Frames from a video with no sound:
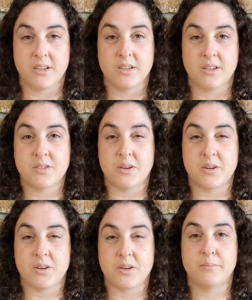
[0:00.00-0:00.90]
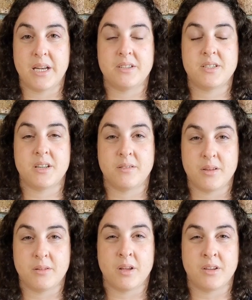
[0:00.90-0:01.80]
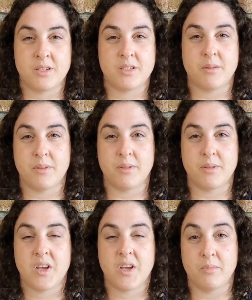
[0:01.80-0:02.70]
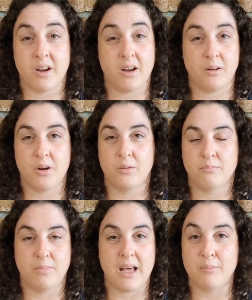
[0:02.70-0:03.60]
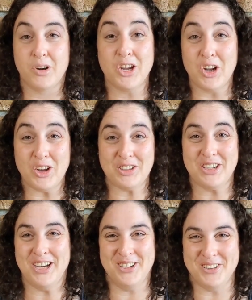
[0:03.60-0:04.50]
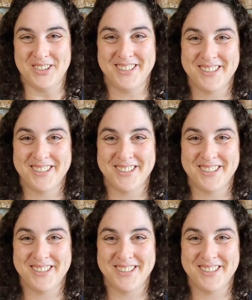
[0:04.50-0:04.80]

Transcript: So, but it's something to keep in mind. I know I'm blabbering a lot now.